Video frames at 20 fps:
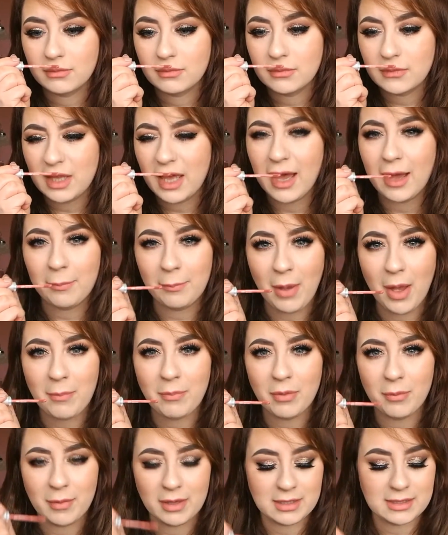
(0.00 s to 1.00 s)
yeah,
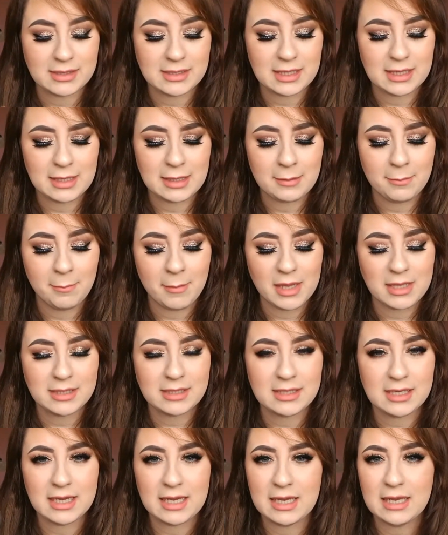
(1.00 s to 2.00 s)
pepperminty,
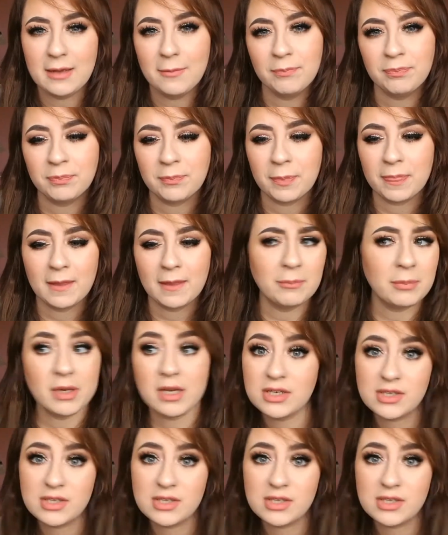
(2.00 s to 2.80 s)
minty, but it